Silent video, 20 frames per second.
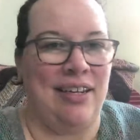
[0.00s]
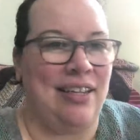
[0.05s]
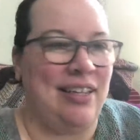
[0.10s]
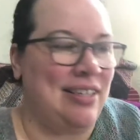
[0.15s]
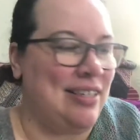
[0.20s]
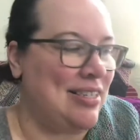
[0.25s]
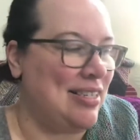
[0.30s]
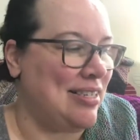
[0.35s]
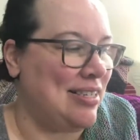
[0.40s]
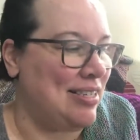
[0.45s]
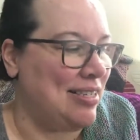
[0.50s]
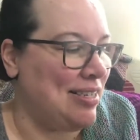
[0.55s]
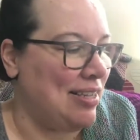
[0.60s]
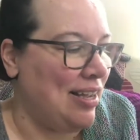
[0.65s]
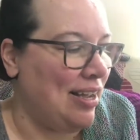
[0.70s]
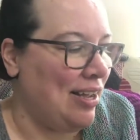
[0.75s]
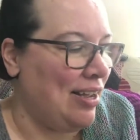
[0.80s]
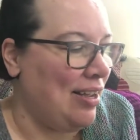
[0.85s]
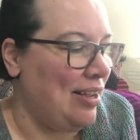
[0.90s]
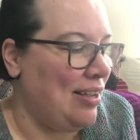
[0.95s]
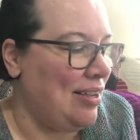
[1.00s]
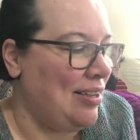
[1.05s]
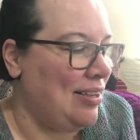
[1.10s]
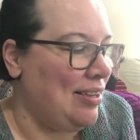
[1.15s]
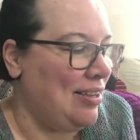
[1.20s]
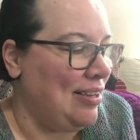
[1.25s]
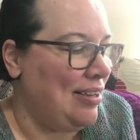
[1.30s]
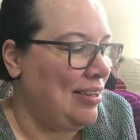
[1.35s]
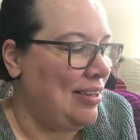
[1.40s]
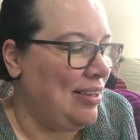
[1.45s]
It's
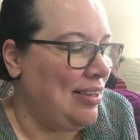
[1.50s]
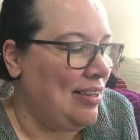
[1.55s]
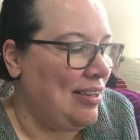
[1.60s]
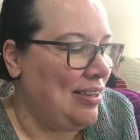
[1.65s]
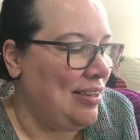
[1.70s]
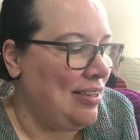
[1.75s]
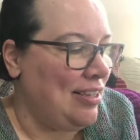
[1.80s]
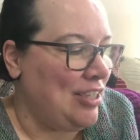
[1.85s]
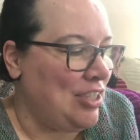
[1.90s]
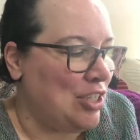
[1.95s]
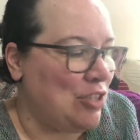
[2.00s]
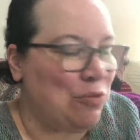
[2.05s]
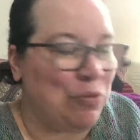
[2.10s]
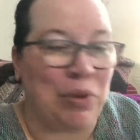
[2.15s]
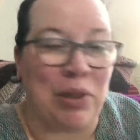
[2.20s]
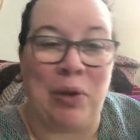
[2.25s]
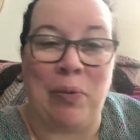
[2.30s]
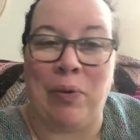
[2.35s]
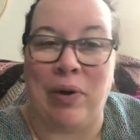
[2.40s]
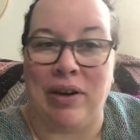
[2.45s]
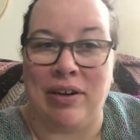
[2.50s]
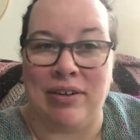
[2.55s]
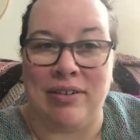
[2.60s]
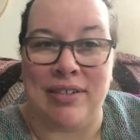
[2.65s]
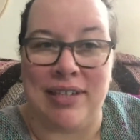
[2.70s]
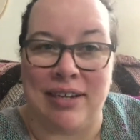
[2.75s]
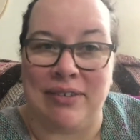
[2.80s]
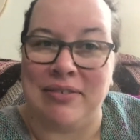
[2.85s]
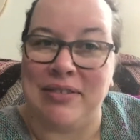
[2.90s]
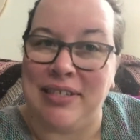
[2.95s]
just really watered
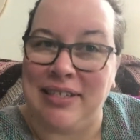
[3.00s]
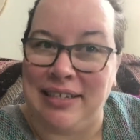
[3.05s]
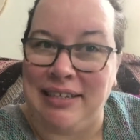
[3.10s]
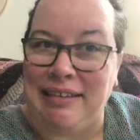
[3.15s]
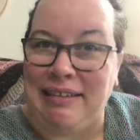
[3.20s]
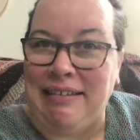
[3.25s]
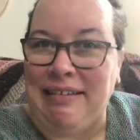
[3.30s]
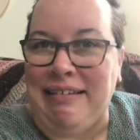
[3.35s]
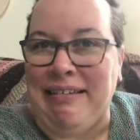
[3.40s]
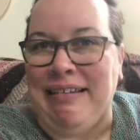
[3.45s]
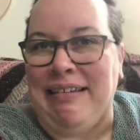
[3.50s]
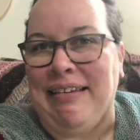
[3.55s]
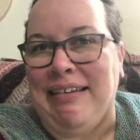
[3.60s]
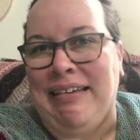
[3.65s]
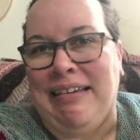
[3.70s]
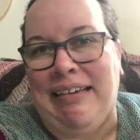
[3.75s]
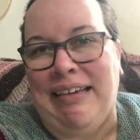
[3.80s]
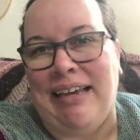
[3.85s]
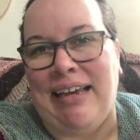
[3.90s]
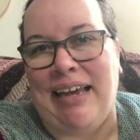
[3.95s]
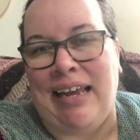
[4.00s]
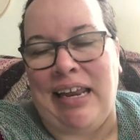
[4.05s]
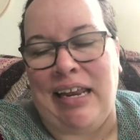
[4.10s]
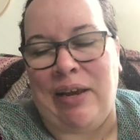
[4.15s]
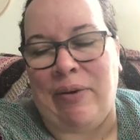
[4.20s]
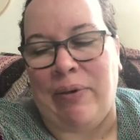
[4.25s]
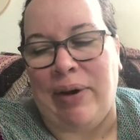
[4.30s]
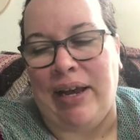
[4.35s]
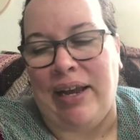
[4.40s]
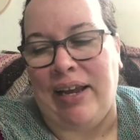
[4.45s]
down tea.
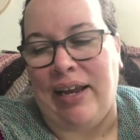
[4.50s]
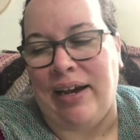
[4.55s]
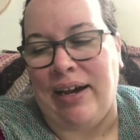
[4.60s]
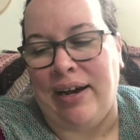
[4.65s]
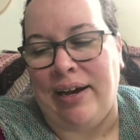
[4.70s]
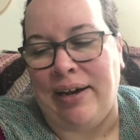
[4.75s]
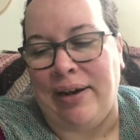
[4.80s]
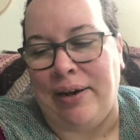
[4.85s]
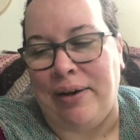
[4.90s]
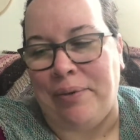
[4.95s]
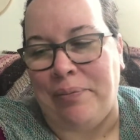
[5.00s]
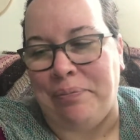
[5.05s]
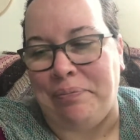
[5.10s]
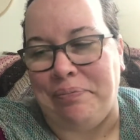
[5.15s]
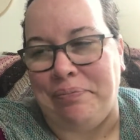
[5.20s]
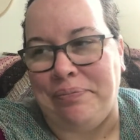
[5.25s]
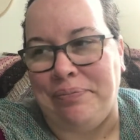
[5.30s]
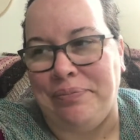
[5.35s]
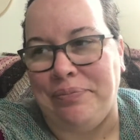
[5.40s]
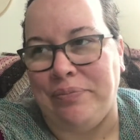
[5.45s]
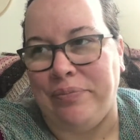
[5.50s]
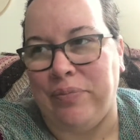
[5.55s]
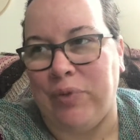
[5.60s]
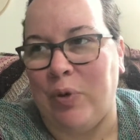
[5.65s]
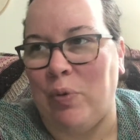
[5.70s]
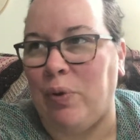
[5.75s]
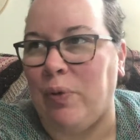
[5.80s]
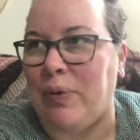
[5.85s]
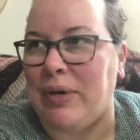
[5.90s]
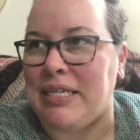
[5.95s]
Anyway,
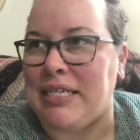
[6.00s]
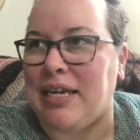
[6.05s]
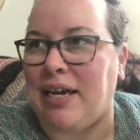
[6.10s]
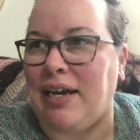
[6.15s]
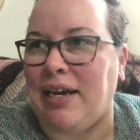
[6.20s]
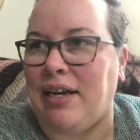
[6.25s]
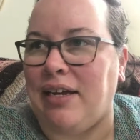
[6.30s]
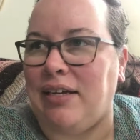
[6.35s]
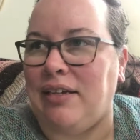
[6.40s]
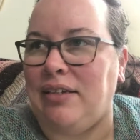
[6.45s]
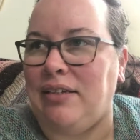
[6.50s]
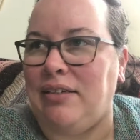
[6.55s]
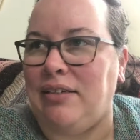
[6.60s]
where was I?